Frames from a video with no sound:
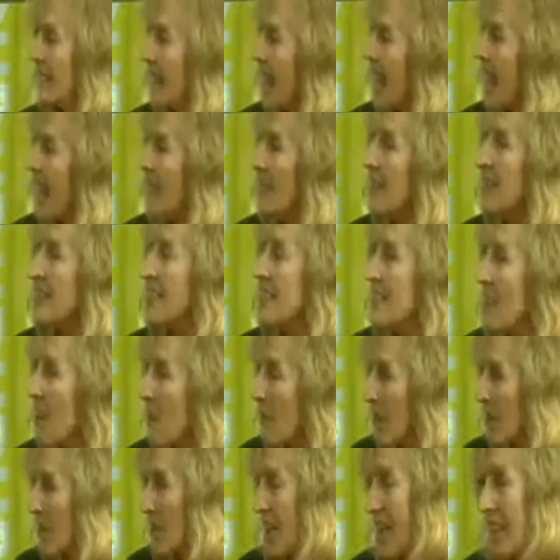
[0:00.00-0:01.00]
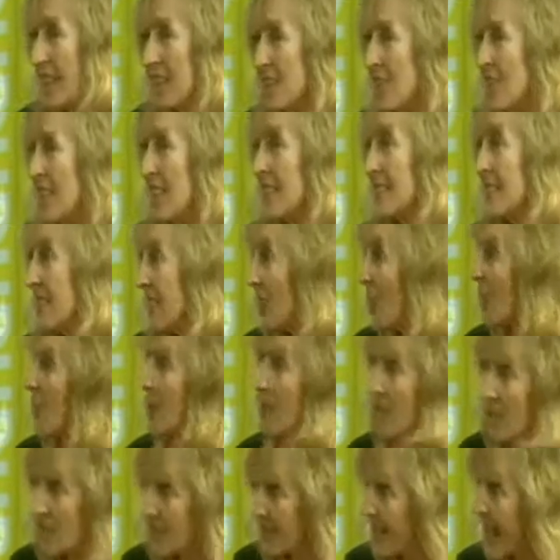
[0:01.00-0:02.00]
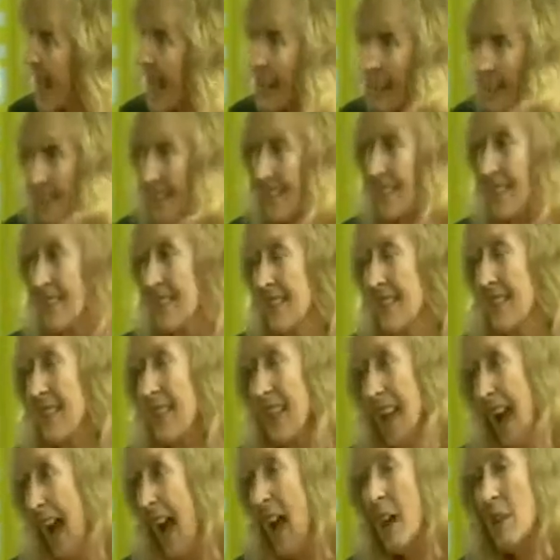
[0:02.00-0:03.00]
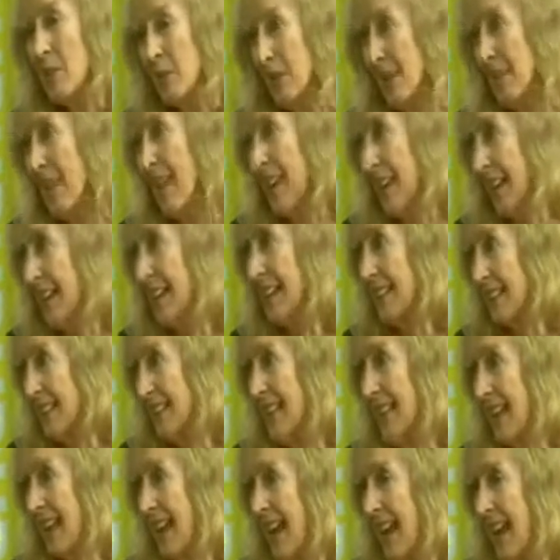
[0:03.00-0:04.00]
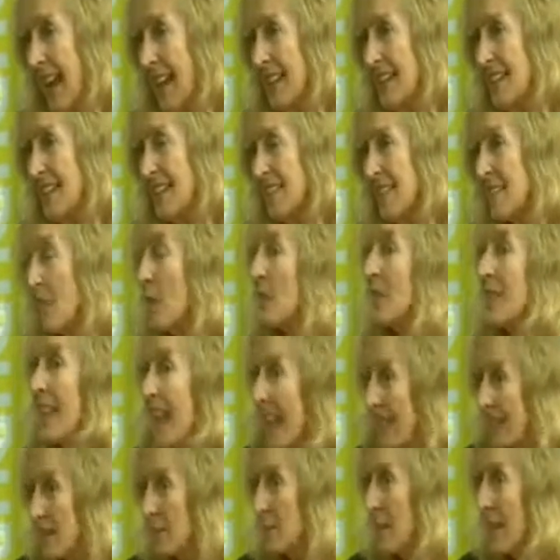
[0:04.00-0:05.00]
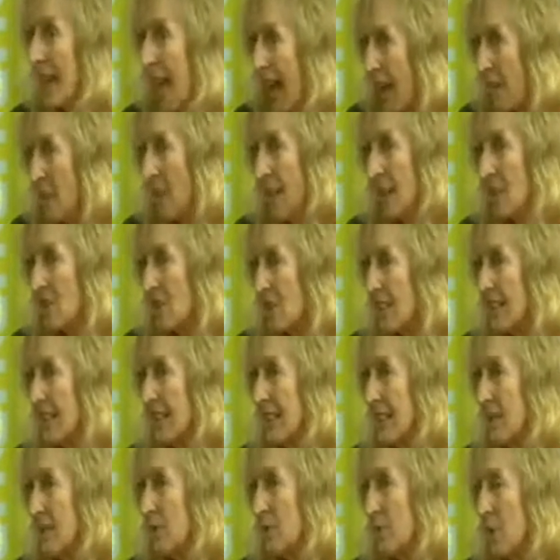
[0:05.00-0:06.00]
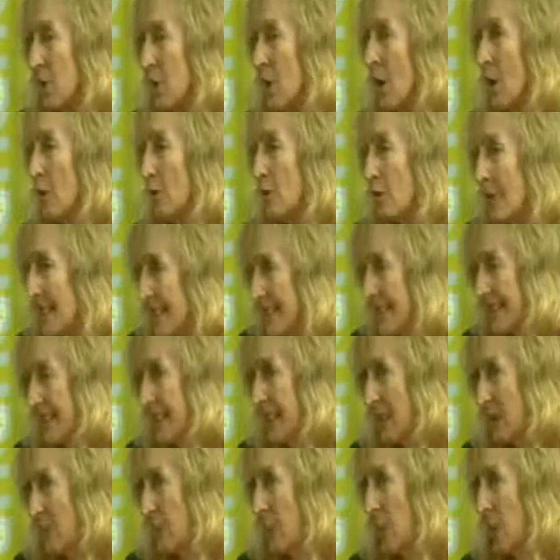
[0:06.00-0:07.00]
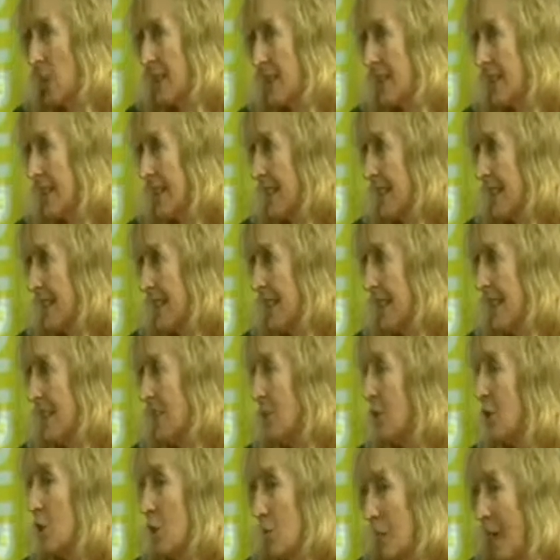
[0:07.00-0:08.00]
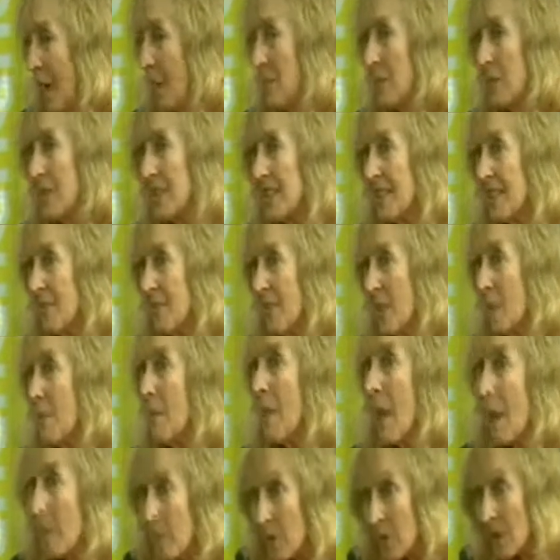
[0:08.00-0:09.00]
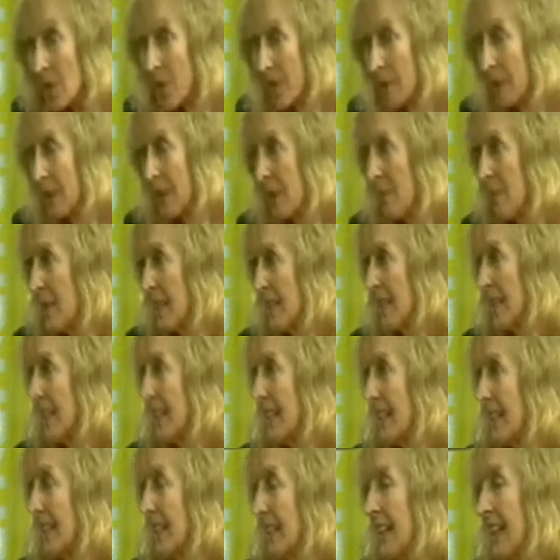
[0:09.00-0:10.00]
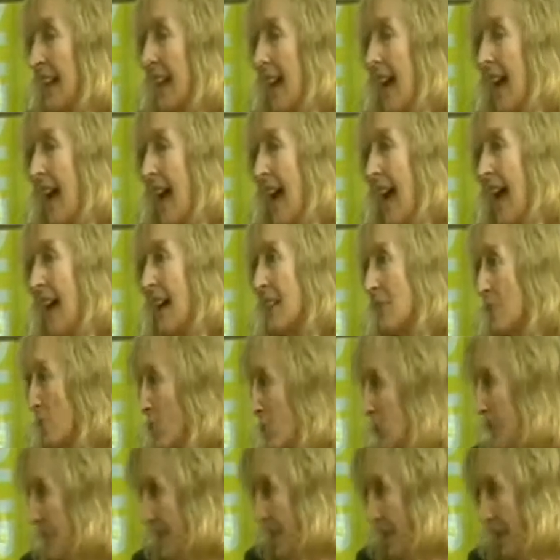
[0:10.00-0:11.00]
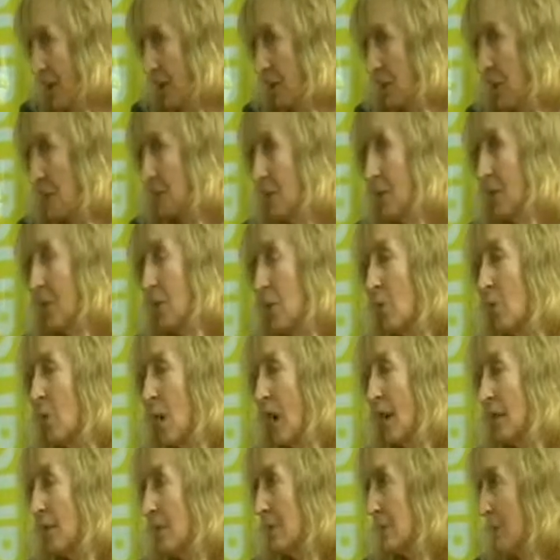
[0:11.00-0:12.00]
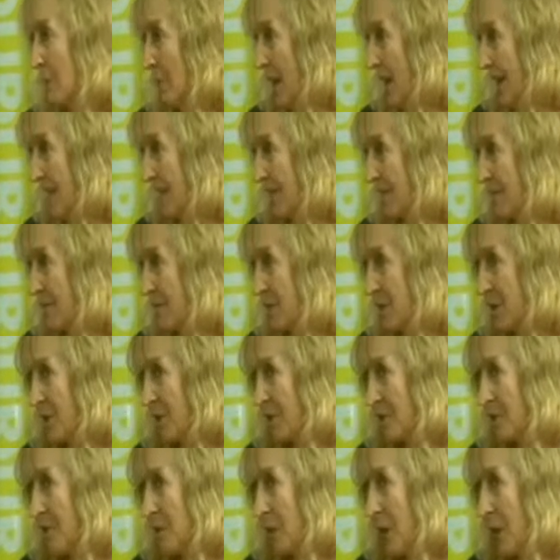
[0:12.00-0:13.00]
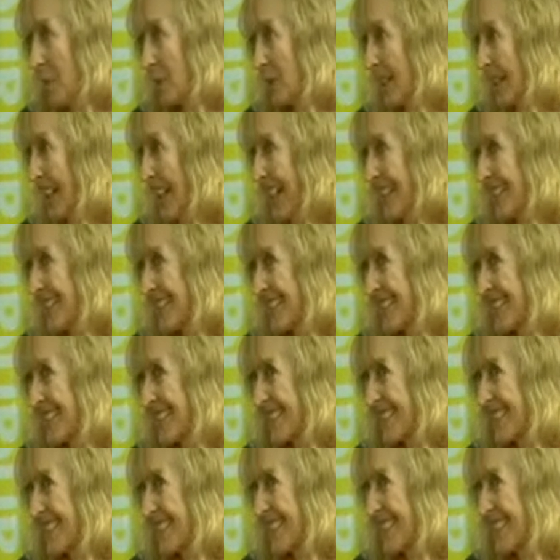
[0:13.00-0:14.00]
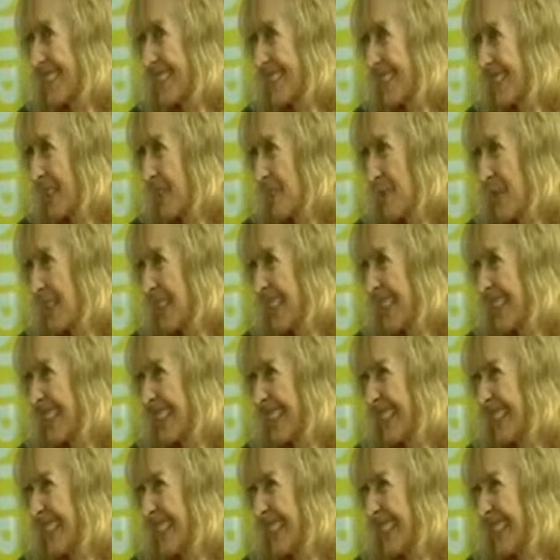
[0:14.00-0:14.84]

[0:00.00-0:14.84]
And there's so much energy and so much talent out there. And so yes, we have actually, you know, recently appointed new members of the membership committee, and also one person for the publications committee.